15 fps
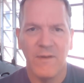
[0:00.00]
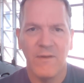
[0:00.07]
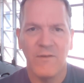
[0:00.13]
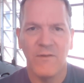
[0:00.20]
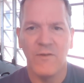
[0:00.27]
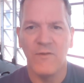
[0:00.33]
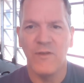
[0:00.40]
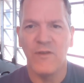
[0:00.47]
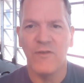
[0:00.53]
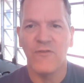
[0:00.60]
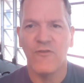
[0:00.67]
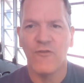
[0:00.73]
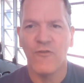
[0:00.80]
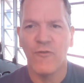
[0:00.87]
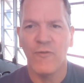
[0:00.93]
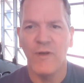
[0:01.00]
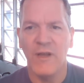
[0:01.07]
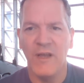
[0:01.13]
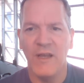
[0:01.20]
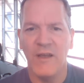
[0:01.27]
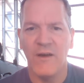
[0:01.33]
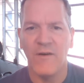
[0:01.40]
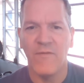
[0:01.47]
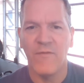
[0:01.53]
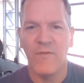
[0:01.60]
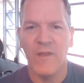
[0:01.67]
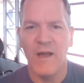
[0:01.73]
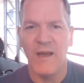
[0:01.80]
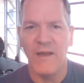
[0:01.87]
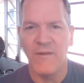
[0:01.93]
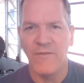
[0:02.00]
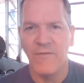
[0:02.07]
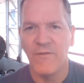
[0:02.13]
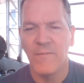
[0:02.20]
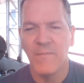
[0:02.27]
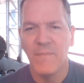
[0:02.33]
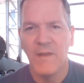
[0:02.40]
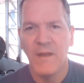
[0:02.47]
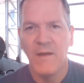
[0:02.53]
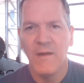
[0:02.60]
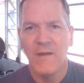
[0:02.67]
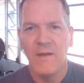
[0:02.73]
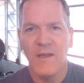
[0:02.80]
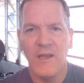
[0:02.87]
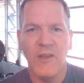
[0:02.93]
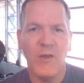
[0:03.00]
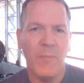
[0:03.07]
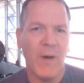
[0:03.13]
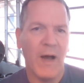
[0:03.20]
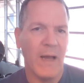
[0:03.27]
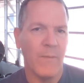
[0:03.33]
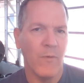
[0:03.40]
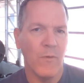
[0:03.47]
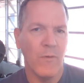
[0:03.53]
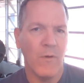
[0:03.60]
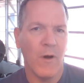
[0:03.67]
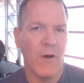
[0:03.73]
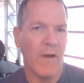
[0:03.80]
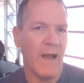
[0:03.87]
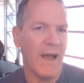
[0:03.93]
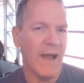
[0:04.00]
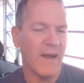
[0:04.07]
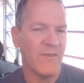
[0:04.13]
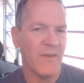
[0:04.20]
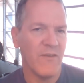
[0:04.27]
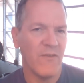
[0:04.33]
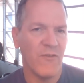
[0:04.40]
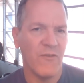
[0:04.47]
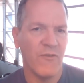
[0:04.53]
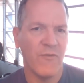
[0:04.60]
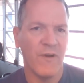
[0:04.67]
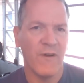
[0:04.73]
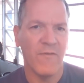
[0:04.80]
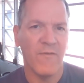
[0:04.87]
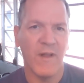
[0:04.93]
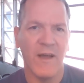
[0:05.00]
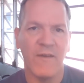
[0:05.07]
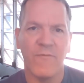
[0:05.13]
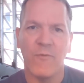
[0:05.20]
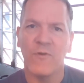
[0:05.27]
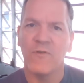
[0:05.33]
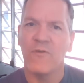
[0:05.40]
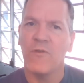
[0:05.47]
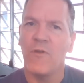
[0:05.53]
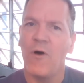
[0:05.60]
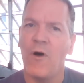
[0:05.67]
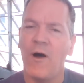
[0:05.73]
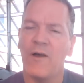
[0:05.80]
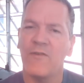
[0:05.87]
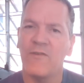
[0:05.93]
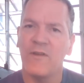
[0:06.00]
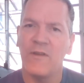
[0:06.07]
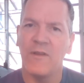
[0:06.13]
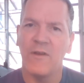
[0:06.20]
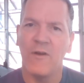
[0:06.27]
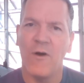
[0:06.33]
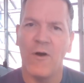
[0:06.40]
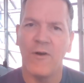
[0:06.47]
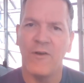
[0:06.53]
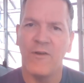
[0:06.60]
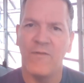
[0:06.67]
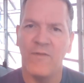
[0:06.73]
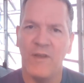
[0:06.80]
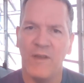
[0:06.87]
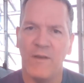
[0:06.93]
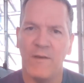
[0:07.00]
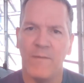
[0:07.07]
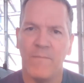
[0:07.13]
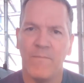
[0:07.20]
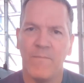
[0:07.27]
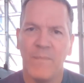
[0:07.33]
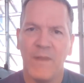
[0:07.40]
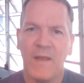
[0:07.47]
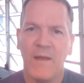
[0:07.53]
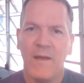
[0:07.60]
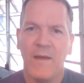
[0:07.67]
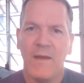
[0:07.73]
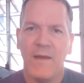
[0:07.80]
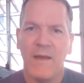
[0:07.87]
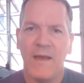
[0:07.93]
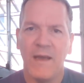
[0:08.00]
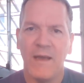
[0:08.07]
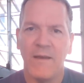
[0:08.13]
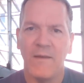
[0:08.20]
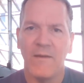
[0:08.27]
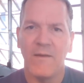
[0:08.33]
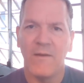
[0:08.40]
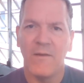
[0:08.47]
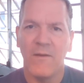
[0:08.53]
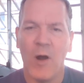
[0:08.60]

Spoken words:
to this tree of life. In the Bible, our access to the tree of life was lost in the Garden of Eden, and our